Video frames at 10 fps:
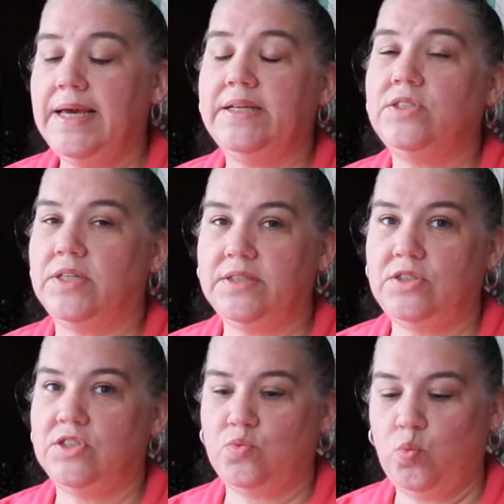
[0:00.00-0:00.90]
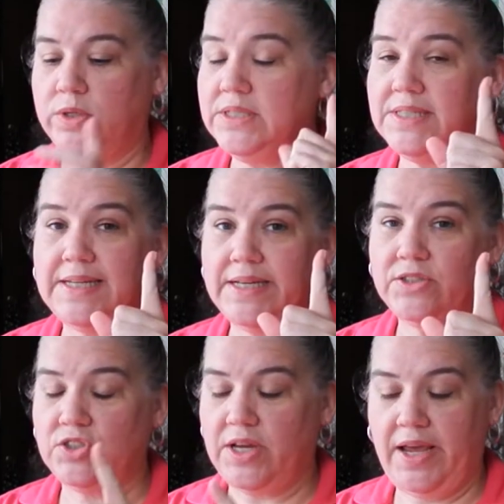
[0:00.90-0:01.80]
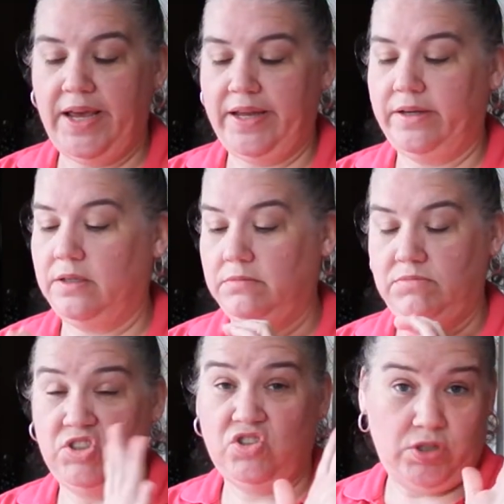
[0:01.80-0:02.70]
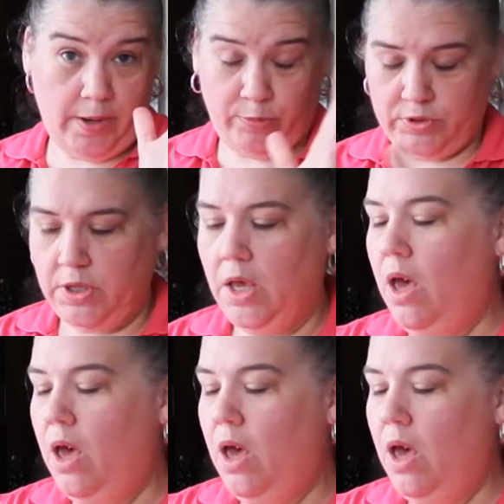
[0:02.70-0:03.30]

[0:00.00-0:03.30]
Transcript: It's, it's just one stitch and just numbers.